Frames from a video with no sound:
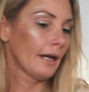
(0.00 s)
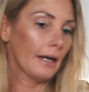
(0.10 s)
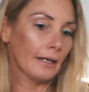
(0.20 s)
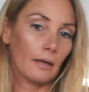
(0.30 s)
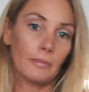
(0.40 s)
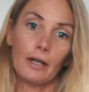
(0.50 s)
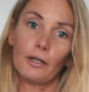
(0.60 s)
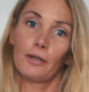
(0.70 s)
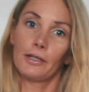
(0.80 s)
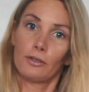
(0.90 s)
and I'm now
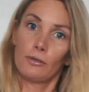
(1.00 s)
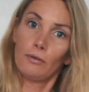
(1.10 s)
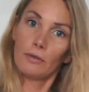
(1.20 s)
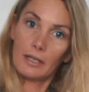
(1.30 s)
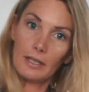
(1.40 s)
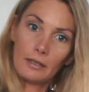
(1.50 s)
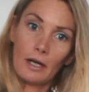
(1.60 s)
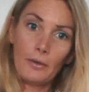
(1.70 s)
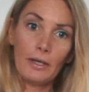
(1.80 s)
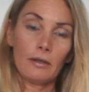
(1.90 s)
going to get
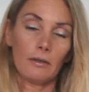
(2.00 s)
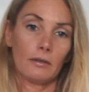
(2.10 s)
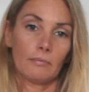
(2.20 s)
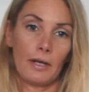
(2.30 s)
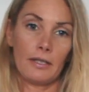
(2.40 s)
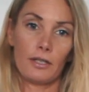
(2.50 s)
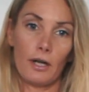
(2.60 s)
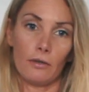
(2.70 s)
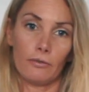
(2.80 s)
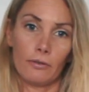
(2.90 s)
going by the
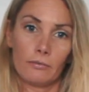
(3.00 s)
stove.